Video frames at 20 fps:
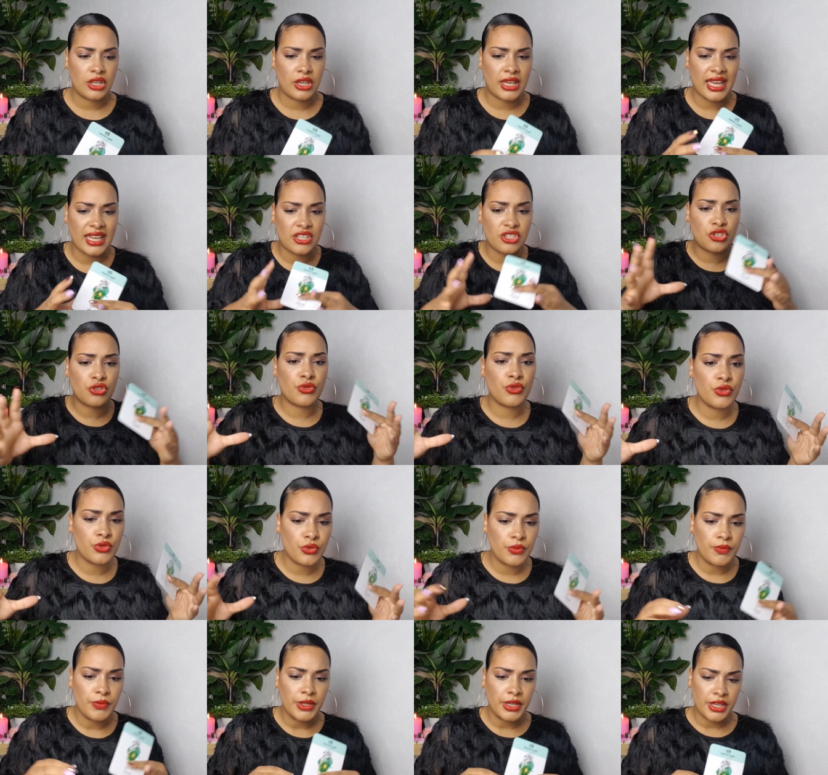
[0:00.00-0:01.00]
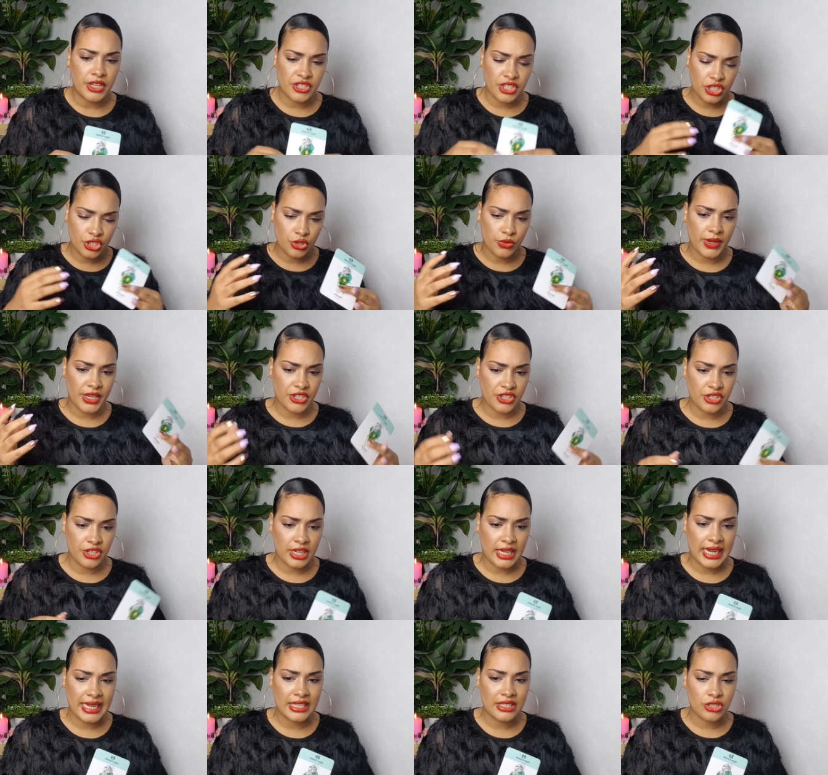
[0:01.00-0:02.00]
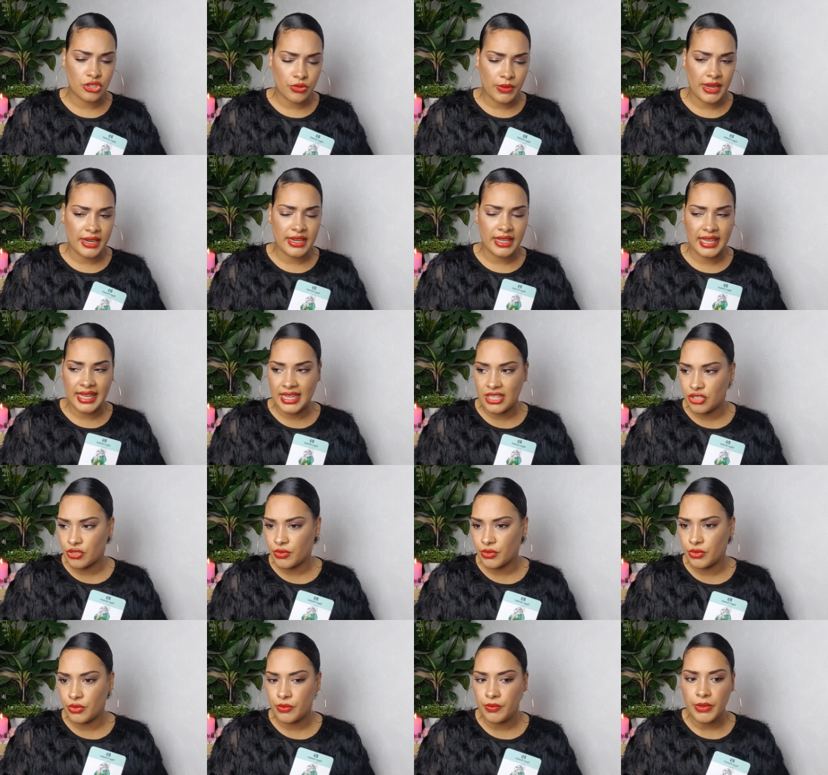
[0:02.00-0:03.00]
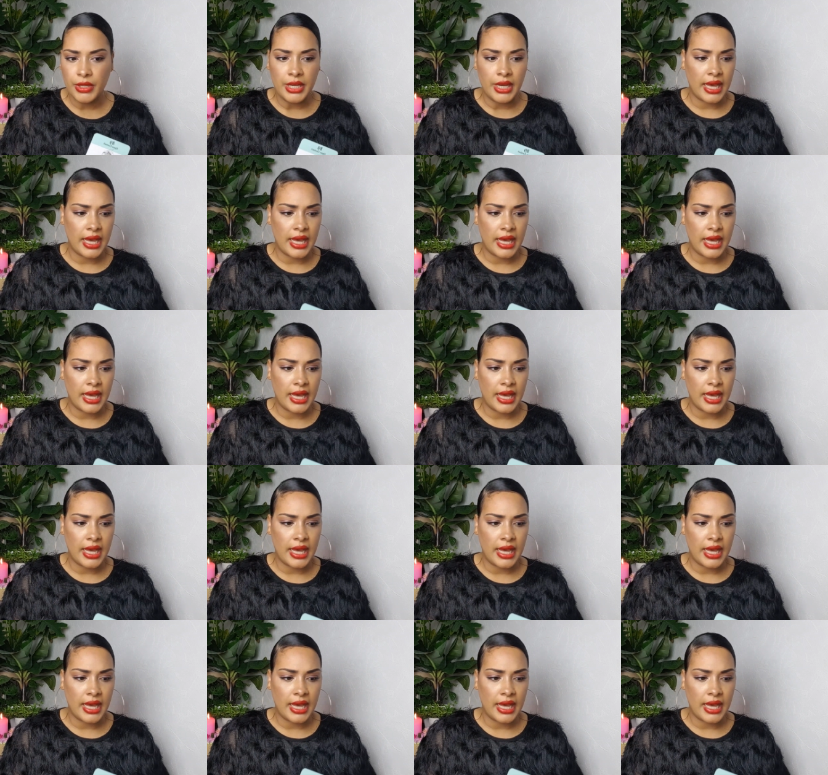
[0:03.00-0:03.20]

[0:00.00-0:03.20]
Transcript: get through a situation you're kind of trying to get through